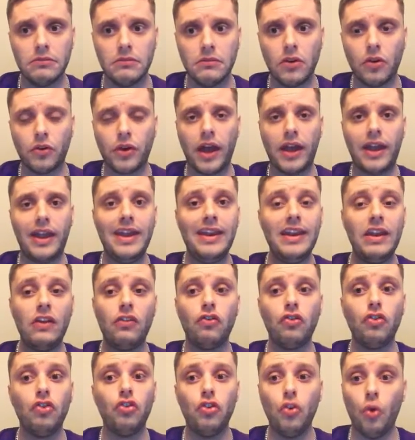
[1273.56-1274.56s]
okay? It
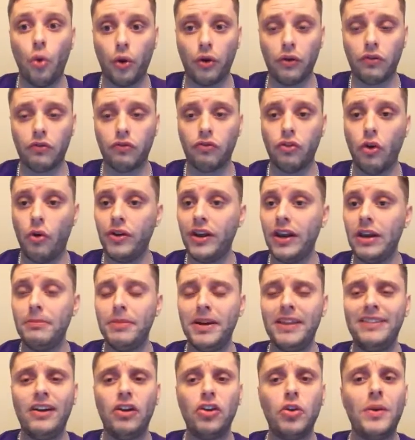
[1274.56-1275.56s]
is yours. Don't let
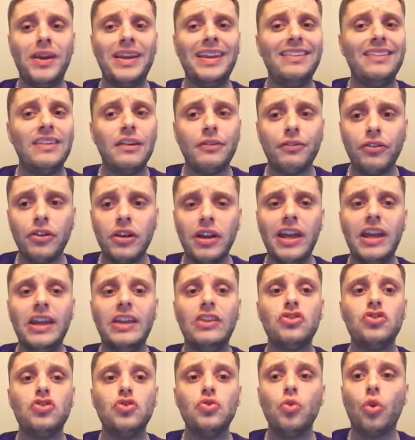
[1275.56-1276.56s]
anybody tell you any different. It
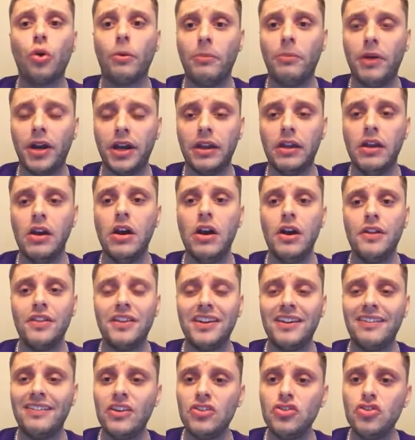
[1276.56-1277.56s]
is your money. The
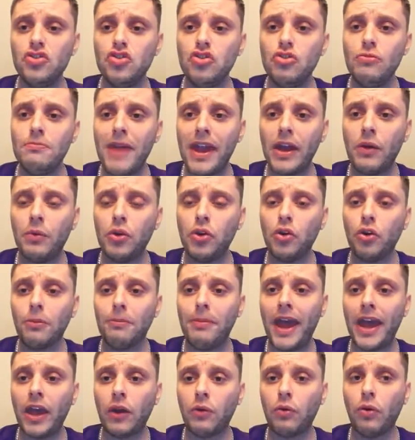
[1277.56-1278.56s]
decisions you make with your
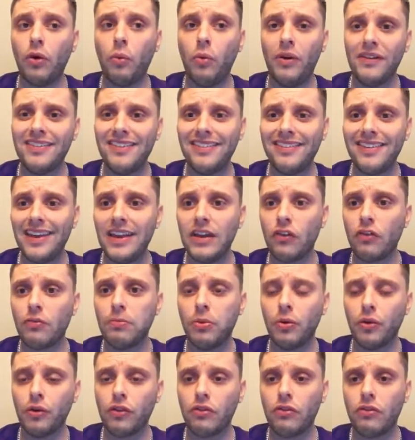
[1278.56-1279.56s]
bankroll, once it's in a
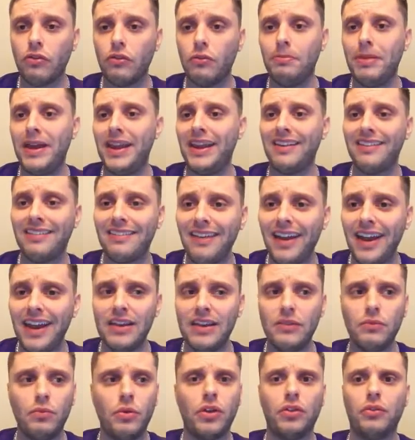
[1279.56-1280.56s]
sports betting
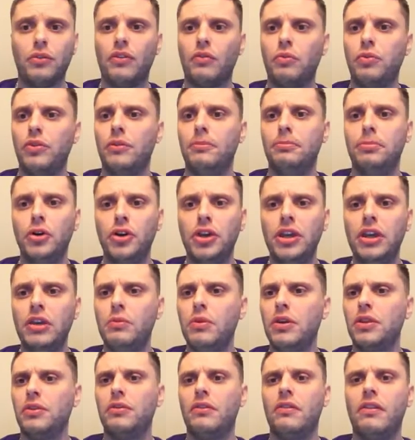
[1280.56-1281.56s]
site, whether it's with a bookie,
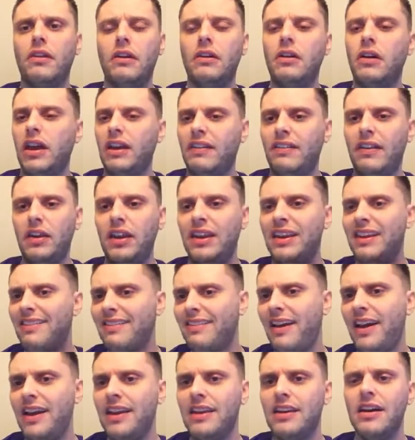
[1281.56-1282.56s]
whether it's, like I said, in a
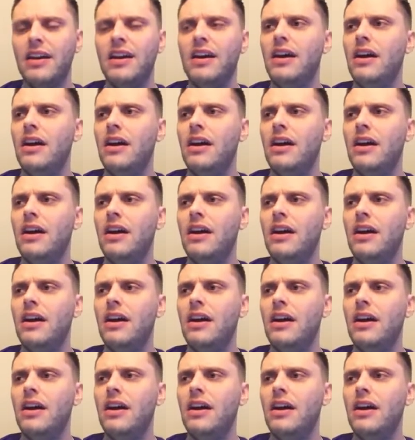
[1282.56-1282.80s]
site,